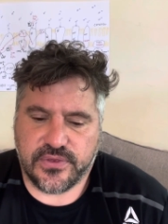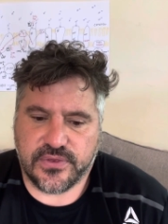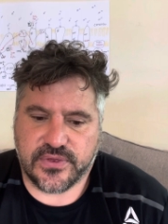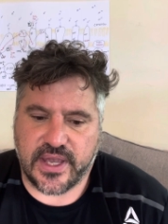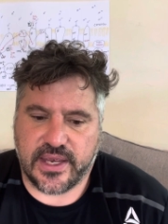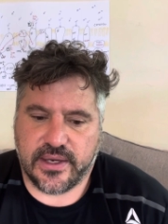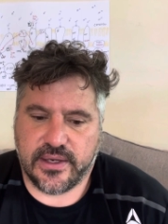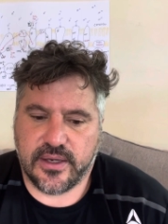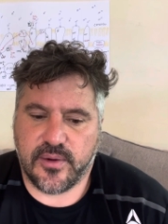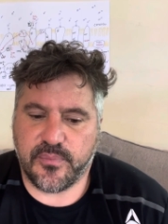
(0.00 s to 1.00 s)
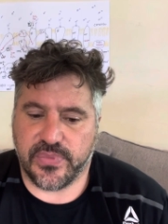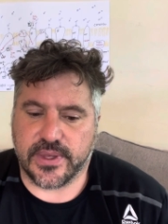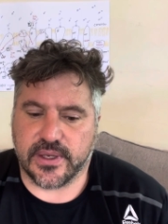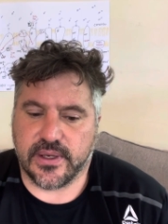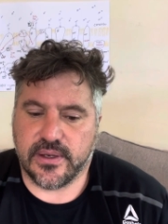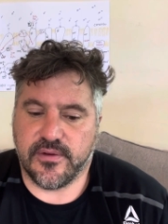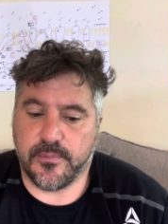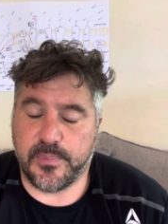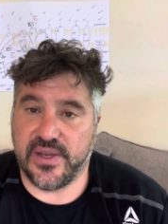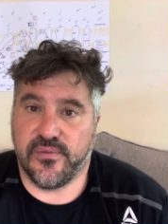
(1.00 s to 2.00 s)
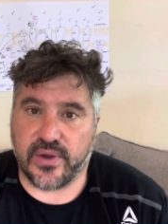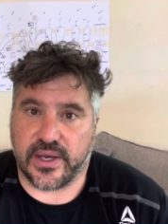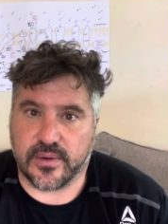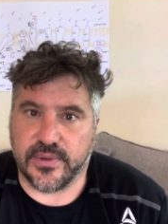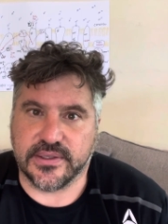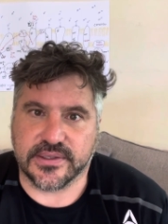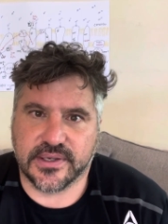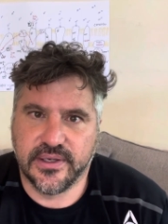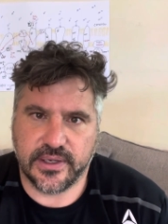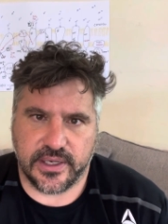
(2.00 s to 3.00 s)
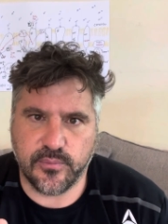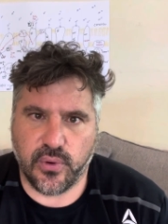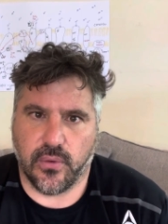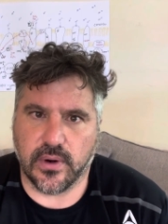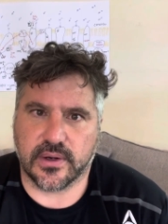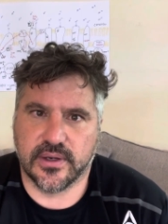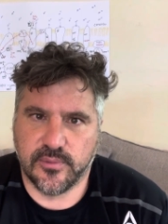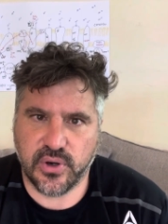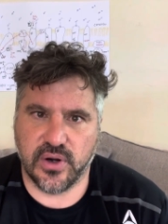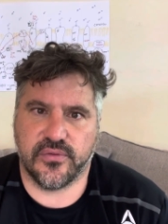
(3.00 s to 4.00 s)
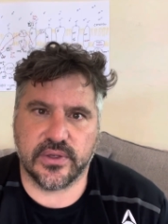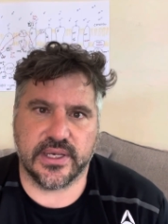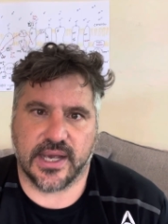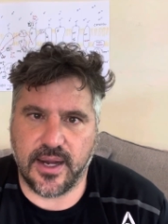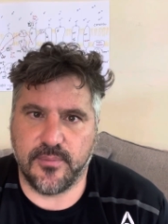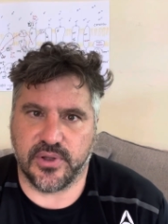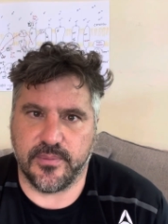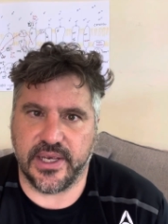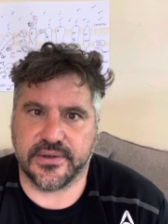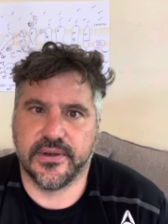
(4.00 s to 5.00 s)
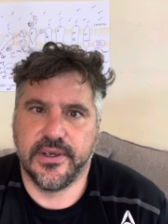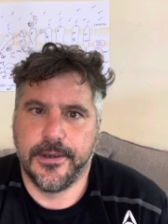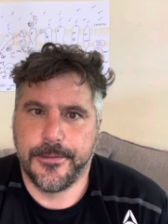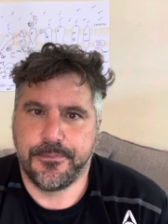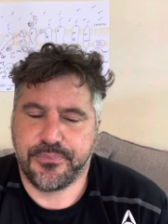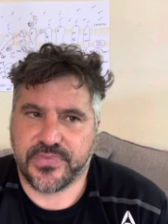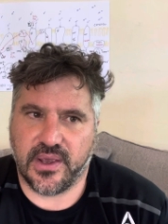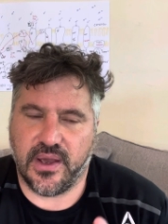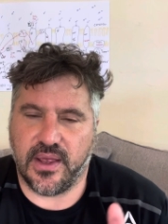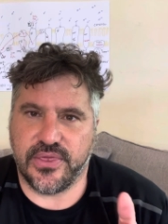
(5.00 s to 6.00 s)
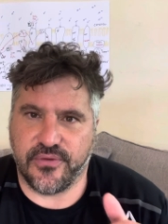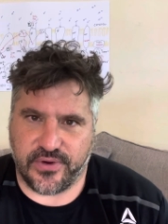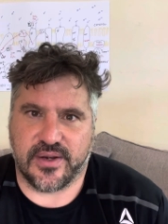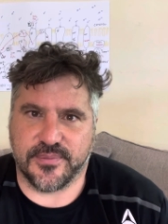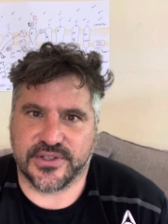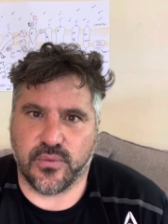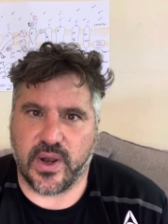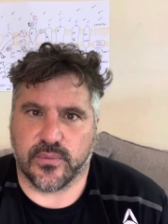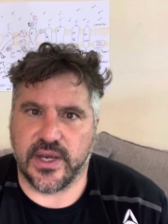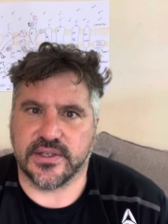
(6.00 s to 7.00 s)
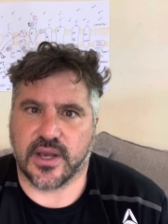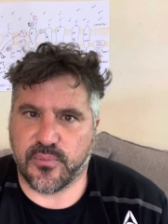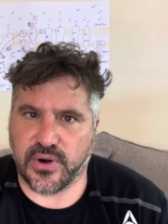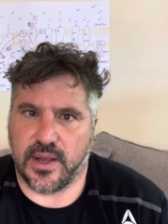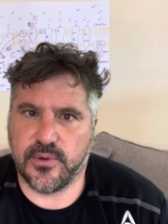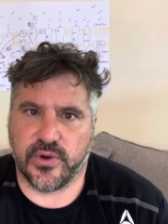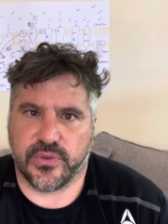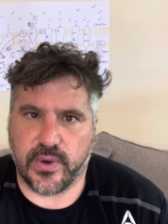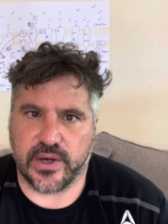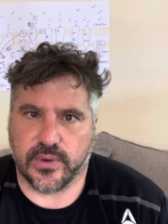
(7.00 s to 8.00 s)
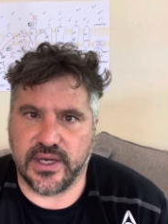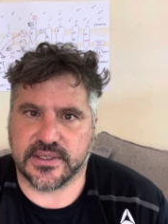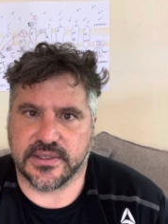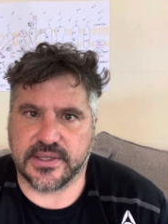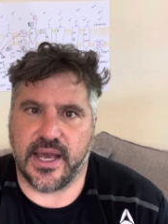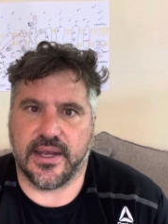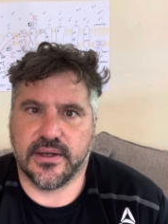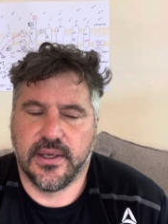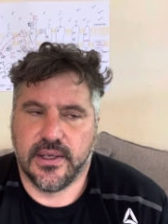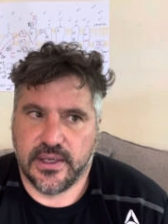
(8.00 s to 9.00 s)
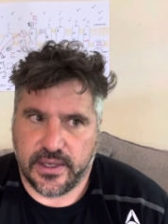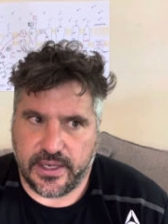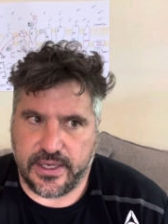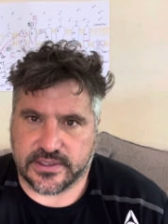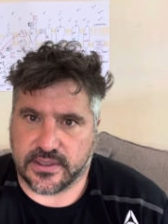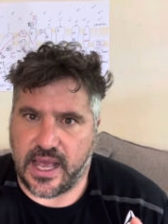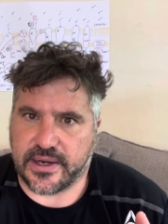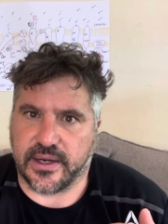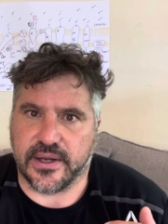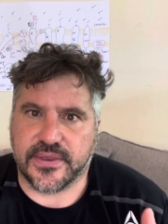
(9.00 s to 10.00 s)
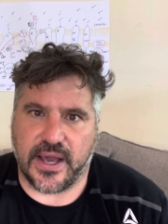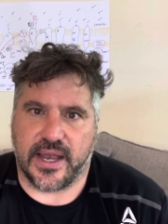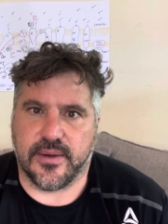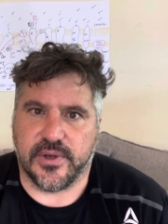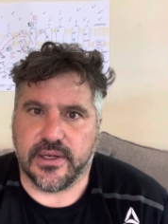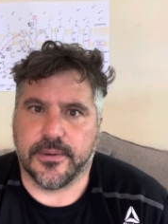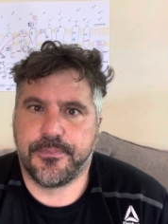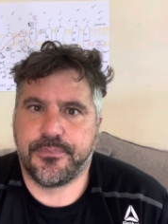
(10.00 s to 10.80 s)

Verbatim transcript: they the B vitamins in pork perfectly complement the vitamins in white rice. A problem with white rice is that it's lacking in thiamine.